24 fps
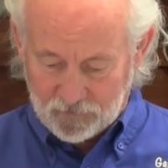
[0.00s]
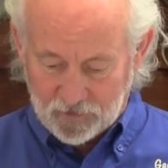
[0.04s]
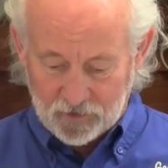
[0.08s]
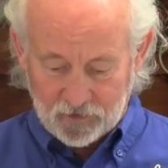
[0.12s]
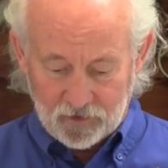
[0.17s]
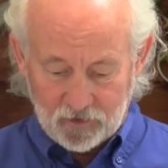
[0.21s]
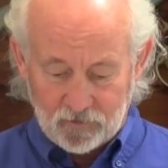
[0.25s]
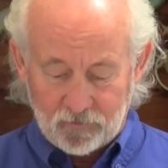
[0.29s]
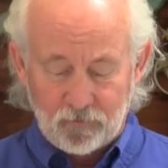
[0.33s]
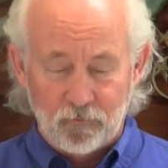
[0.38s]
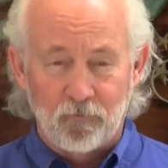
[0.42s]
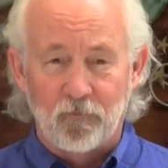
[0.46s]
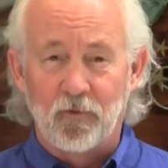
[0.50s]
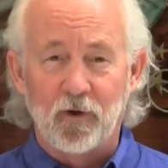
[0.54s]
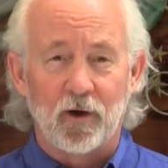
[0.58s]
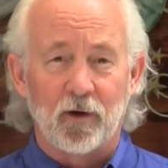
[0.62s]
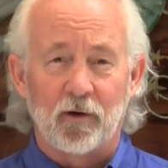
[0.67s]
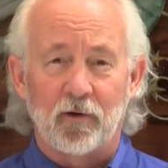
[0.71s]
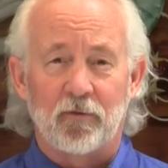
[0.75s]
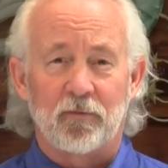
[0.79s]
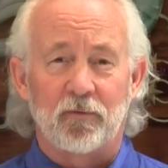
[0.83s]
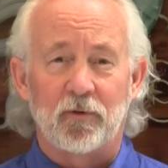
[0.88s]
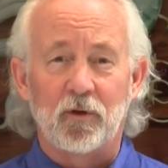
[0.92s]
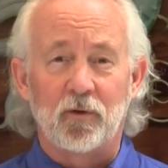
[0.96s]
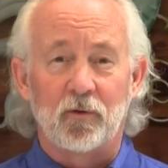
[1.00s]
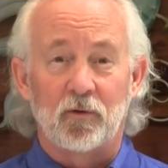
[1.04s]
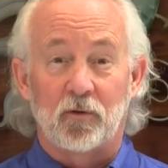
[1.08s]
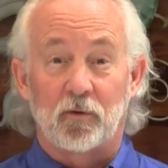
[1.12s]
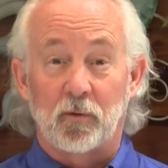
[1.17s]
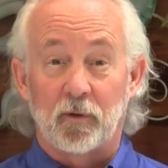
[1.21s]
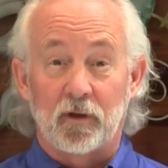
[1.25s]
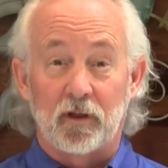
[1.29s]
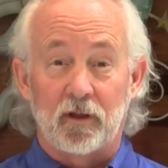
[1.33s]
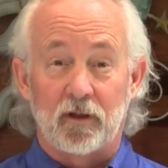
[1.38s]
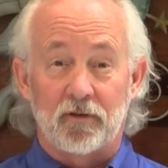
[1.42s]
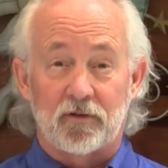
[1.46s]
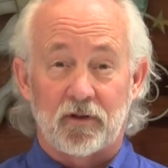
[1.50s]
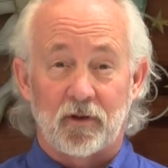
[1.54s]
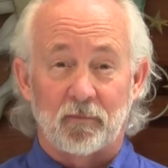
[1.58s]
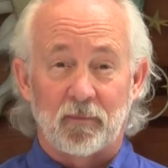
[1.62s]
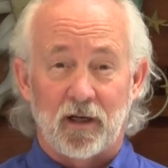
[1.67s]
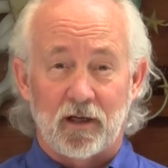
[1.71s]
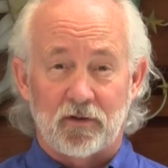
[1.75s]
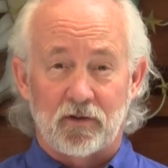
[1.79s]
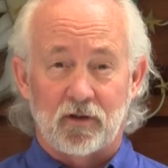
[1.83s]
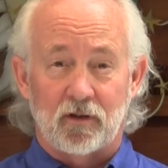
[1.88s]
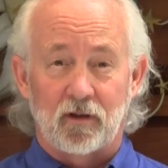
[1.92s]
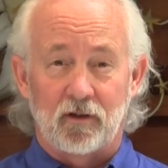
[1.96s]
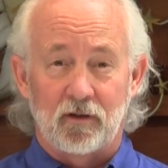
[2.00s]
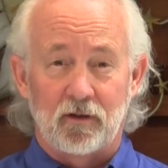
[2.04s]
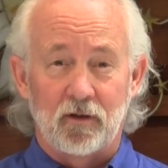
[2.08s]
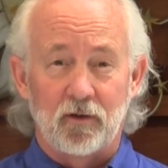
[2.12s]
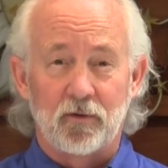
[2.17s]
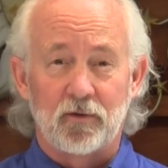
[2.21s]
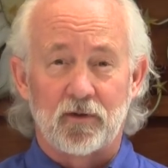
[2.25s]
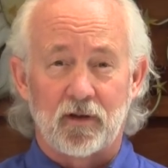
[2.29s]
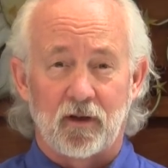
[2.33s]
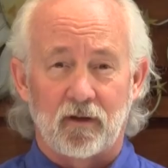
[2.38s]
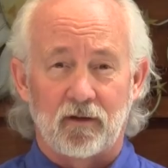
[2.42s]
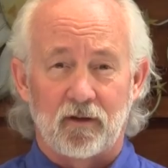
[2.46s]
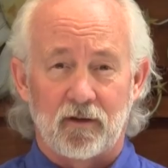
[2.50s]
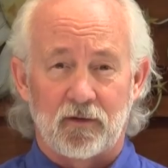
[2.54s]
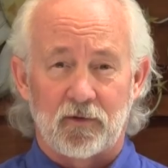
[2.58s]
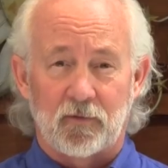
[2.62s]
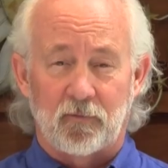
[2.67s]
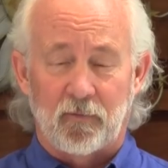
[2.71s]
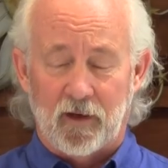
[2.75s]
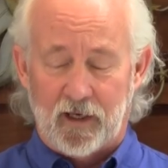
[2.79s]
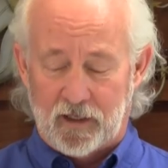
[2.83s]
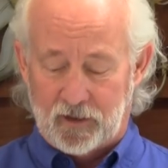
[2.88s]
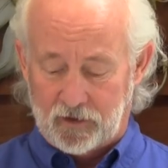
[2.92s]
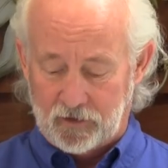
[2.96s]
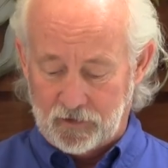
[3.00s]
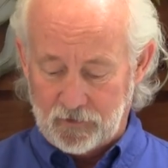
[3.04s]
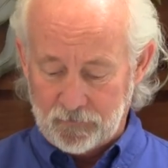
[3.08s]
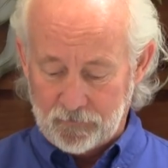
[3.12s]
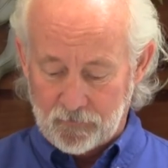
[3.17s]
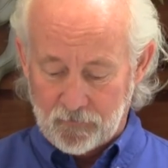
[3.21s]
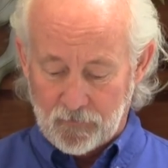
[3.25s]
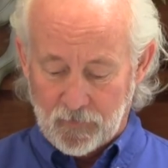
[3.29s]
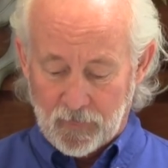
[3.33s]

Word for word: the very few ingredients I'm actually going to use on this fatty.